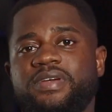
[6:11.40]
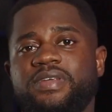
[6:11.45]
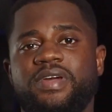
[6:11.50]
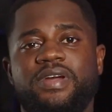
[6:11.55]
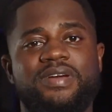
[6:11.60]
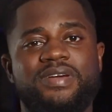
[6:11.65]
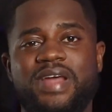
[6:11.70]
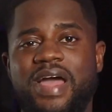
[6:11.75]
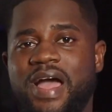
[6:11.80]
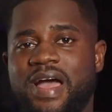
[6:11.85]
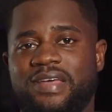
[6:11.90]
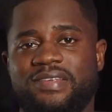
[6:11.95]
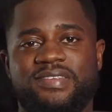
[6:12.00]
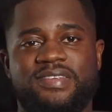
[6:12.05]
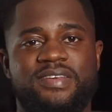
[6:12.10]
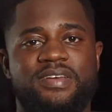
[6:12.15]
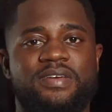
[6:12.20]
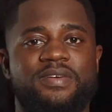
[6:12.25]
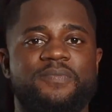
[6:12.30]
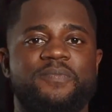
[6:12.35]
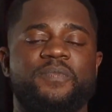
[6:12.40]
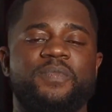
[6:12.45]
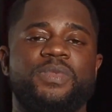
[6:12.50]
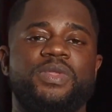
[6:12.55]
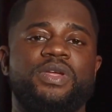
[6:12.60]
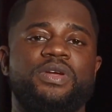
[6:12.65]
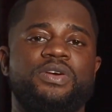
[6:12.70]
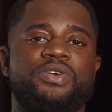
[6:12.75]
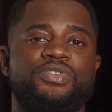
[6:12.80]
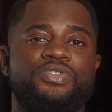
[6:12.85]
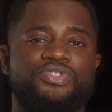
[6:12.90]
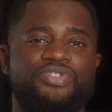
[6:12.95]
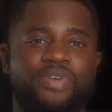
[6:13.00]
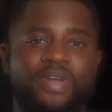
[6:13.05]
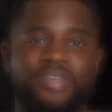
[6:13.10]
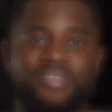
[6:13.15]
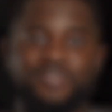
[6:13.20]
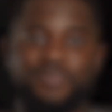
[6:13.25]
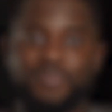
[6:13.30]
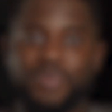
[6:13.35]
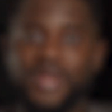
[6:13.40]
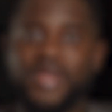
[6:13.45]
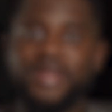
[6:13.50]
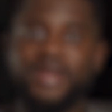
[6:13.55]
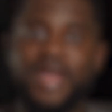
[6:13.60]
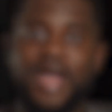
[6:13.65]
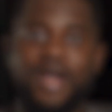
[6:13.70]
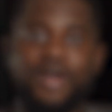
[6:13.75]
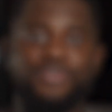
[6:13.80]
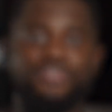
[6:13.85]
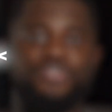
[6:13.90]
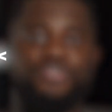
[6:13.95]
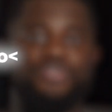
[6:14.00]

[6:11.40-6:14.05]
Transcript: They could ask, could you explain how